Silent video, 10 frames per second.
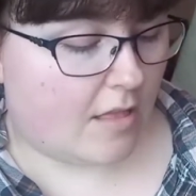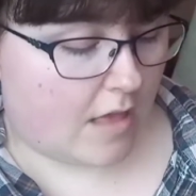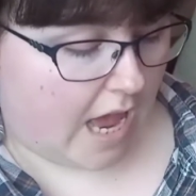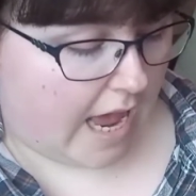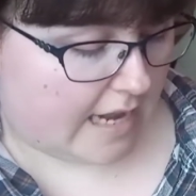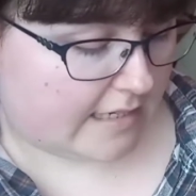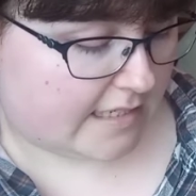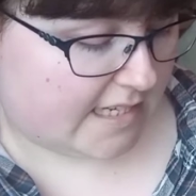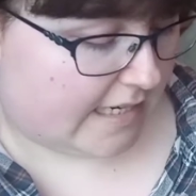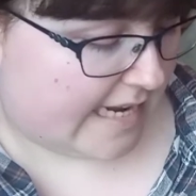
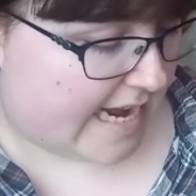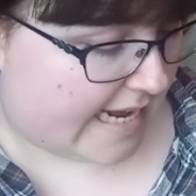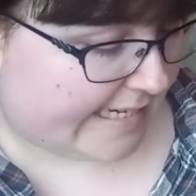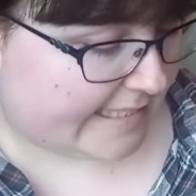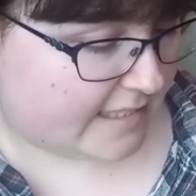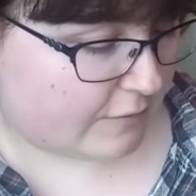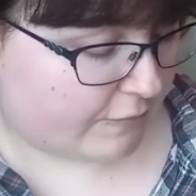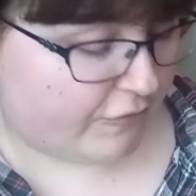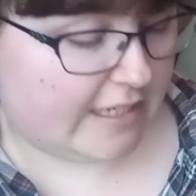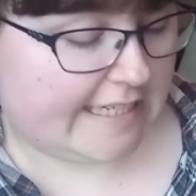And yeah, it's
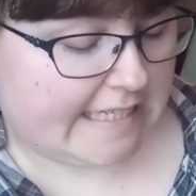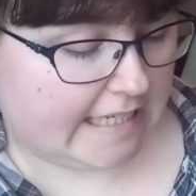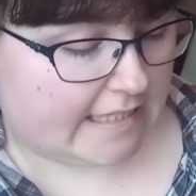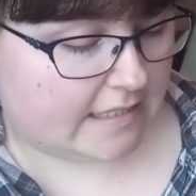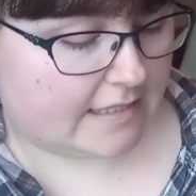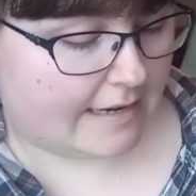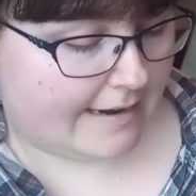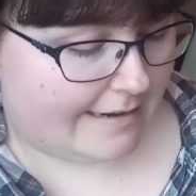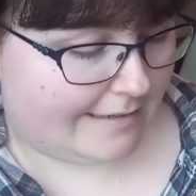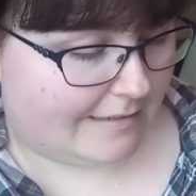really nice,
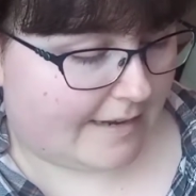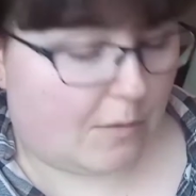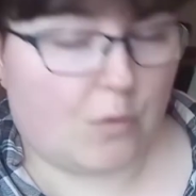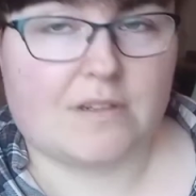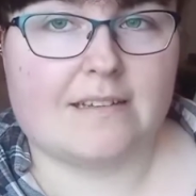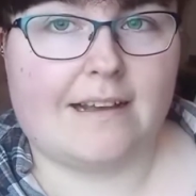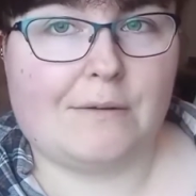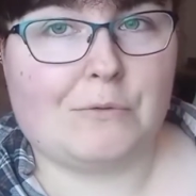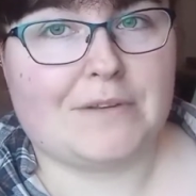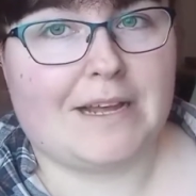and I want
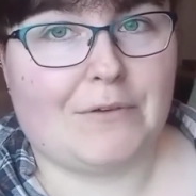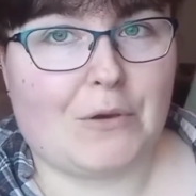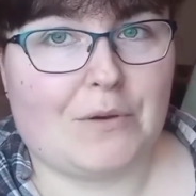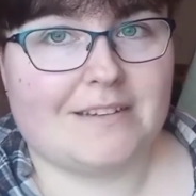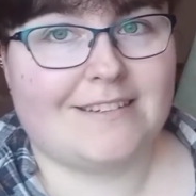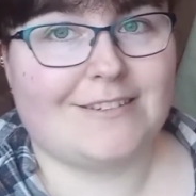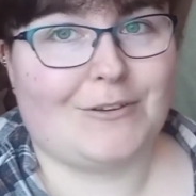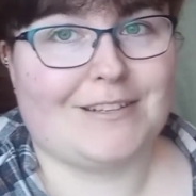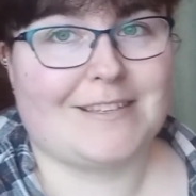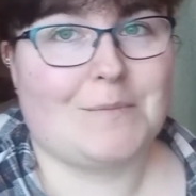to have a go at
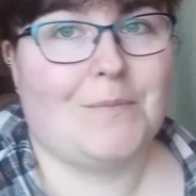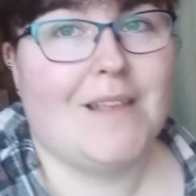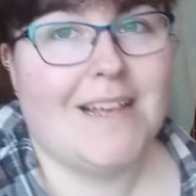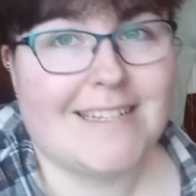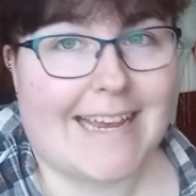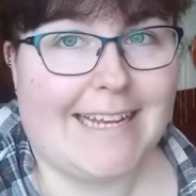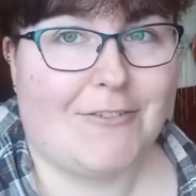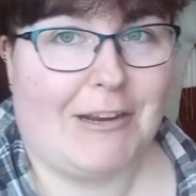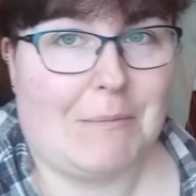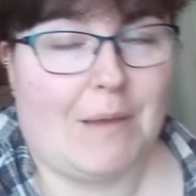doing some
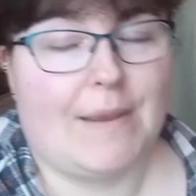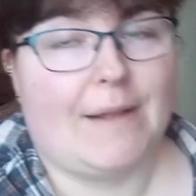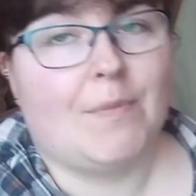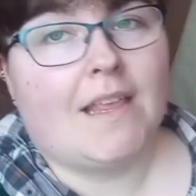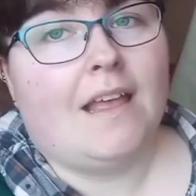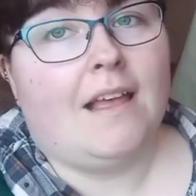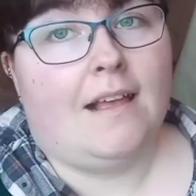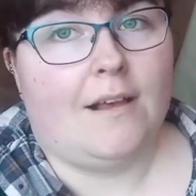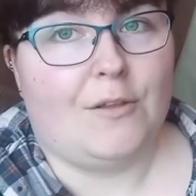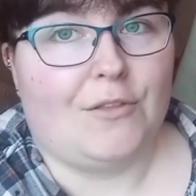tailoring maybe,
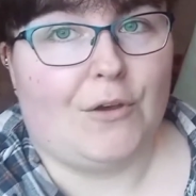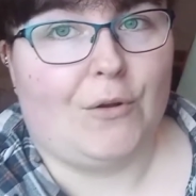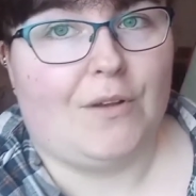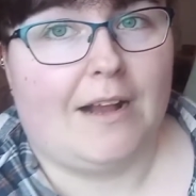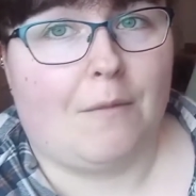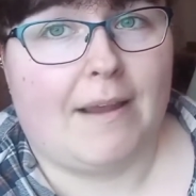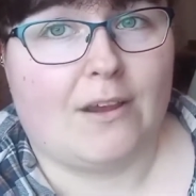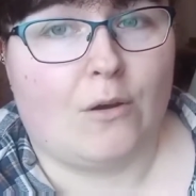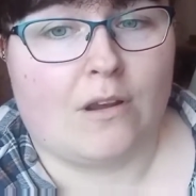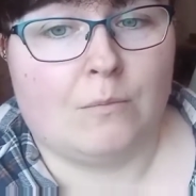though I might
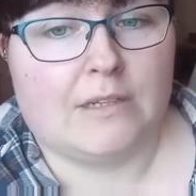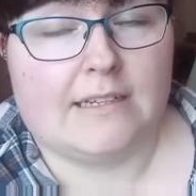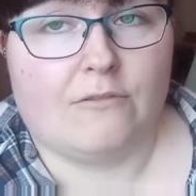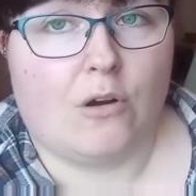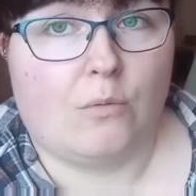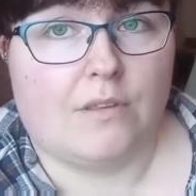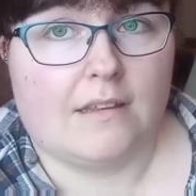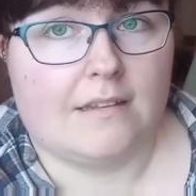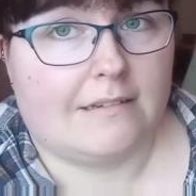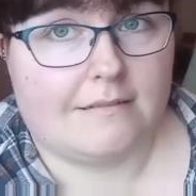go completely wrong with it,
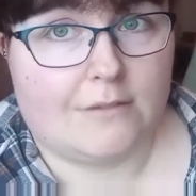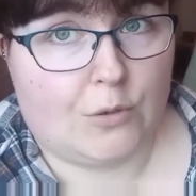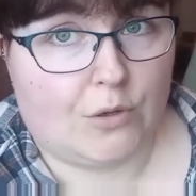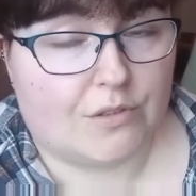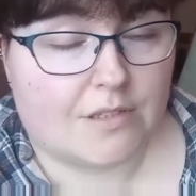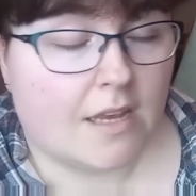and who knows.